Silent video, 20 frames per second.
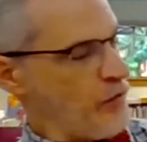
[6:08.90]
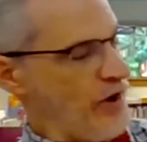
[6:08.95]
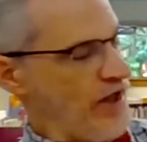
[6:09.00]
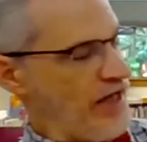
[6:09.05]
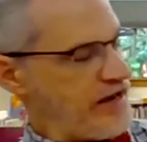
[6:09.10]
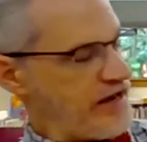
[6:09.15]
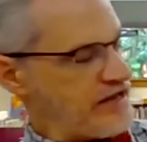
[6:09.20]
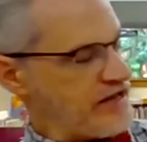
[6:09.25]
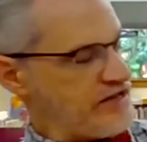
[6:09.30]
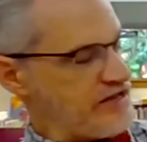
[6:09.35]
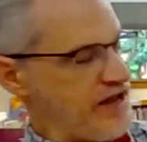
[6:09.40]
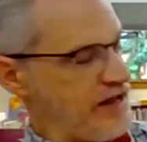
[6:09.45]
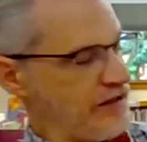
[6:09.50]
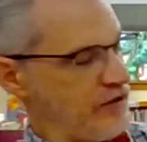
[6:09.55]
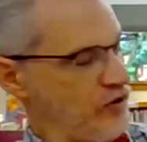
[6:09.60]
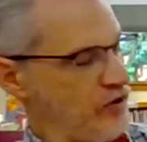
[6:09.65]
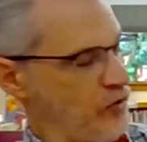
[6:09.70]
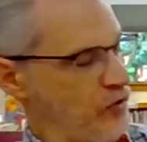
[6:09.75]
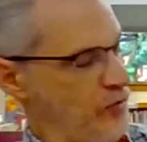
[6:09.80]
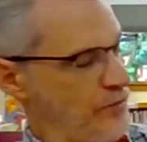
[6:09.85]
Red and
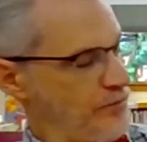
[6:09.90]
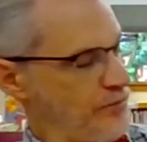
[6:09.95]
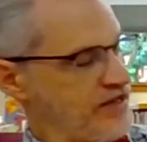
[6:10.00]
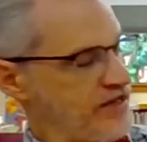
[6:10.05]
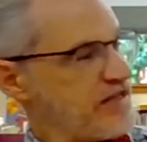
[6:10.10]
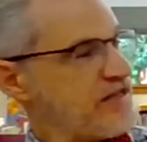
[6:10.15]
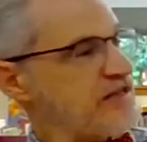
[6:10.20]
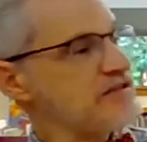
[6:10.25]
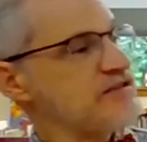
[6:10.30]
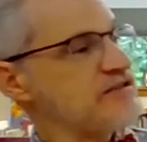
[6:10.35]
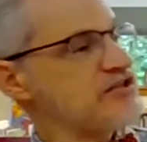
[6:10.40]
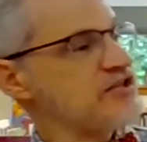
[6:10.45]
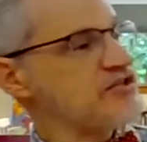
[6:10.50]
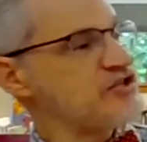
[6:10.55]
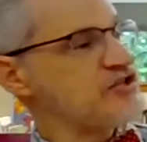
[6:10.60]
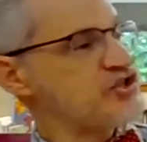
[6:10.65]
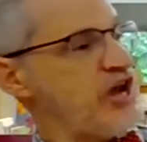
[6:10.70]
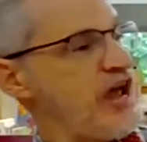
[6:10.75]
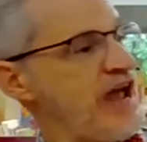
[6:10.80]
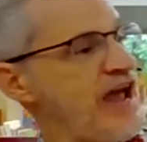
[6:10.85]
yellow begin to
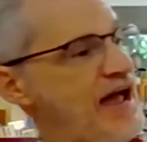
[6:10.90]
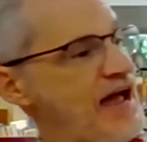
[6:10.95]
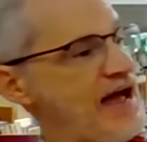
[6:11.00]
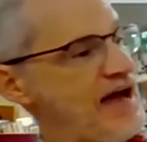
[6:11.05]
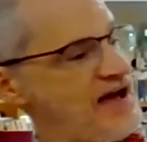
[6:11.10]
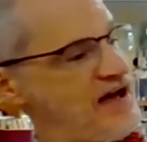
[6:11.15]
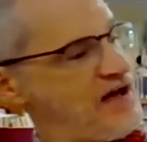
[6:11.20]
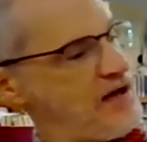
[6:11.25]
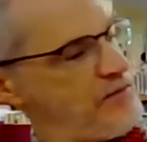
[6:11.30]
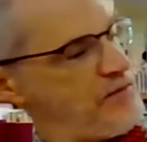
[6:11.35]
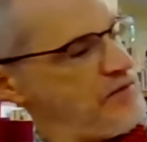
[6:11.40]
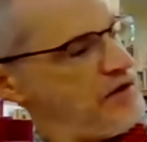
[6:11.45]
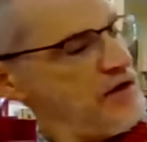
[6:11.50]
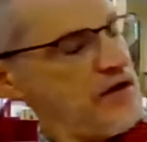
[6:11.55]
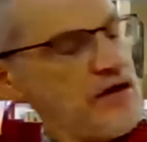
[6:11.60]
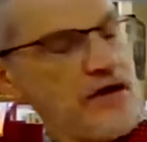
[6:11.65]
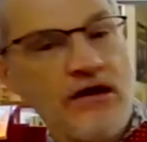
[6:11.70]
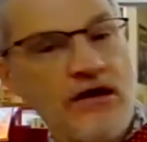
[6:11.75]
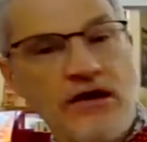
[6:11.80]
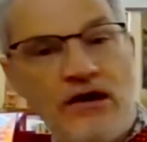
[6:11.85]
jam
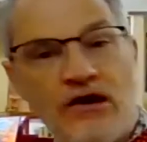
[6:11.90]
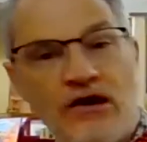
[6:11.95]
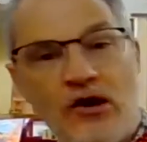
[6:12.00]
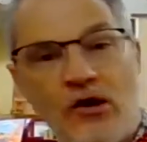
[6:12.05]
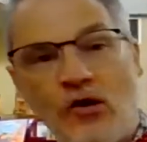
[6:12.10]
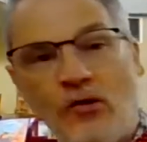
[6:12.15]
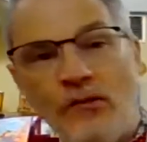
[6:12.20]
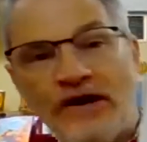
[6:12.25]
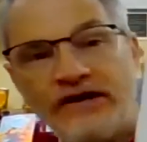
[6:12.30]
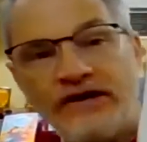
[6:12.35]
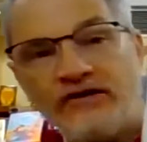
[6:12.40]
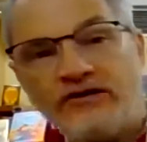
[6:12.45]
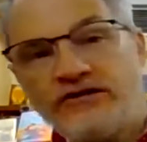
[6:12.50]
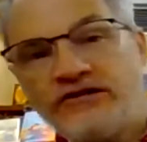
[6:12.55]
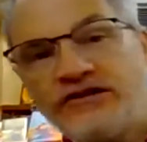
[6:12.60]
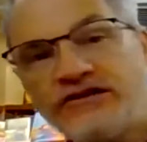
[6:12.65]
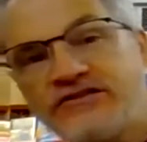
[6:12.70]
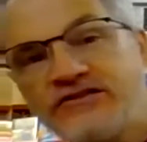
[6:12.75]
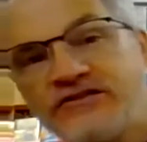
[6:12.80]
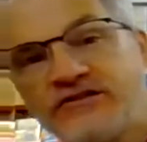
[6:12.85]
oh my
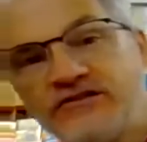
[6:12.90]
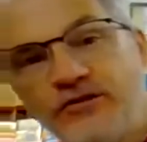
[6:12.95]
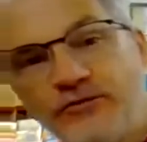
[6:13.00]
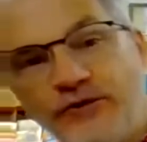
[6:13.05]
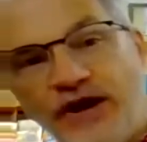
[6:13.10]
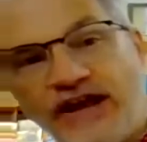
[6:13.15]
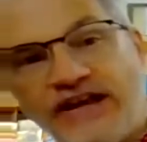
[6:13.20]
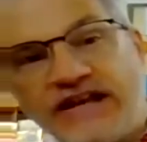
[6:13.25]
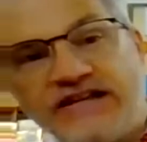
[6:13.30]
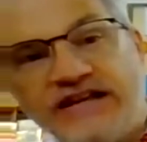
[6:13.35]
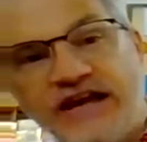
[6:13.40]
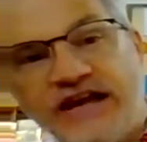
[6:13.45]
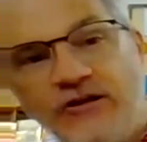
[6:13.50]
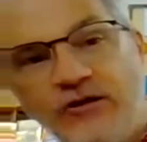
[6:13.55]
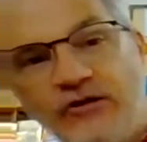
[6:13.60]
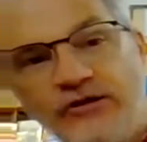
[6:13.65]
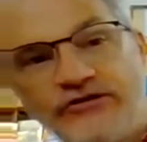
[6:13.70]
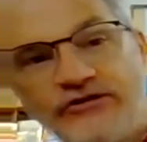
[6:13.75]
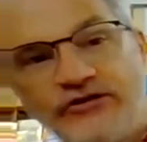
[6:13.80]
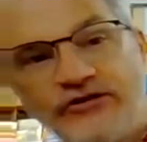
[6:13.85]
goodness, the red and
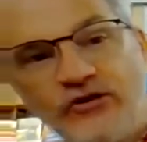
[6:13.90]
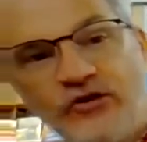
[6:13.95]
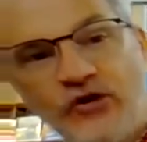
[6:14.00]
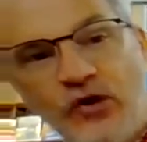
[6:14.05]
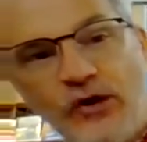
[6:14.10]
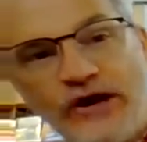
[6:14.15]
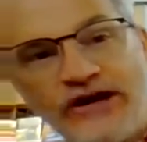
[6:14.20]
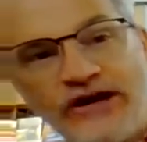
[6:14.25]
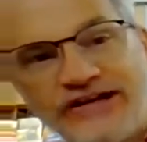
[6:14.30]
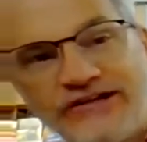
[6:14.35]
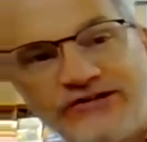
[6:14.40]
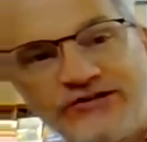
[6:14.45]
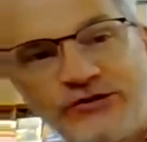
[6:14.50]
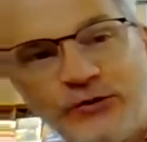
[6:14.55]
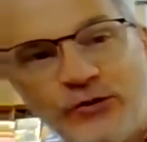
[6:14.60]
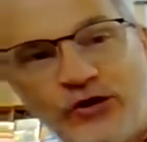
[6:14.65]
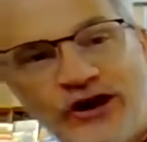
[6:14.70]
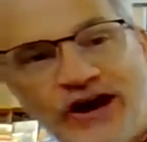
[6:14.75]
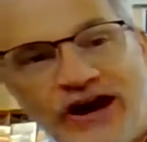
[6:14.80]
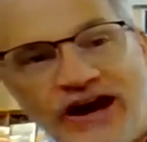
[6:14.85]
yellow is going
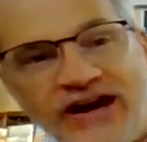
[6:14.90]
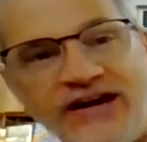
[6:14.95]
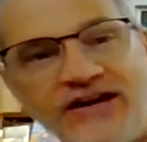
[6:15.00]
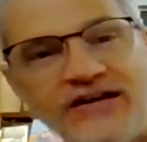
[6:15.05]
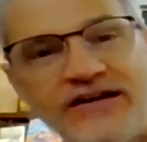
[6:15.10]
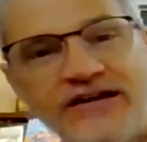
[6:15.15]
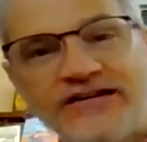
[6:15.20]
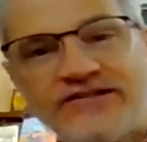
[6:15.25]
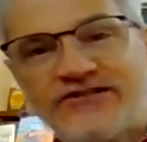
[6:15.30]
into her hair.